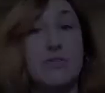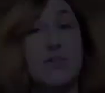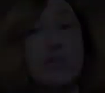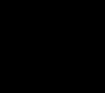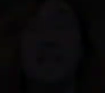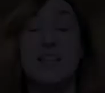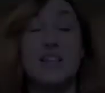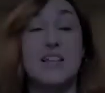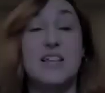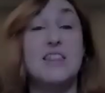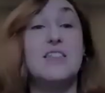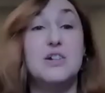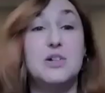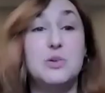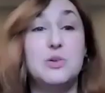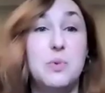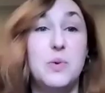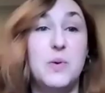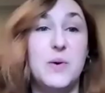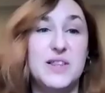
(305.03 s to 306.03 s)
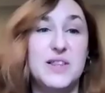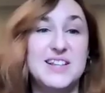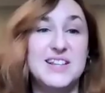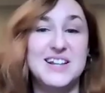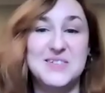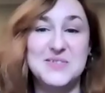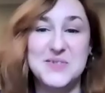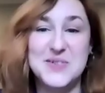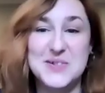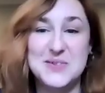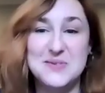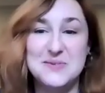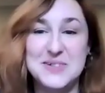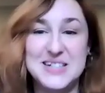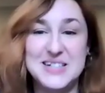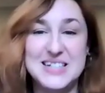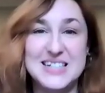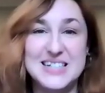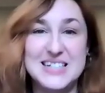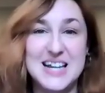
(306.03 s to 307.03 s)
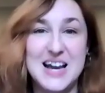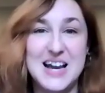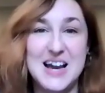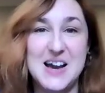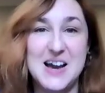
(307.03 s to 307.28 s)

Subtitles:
And then the third point then would be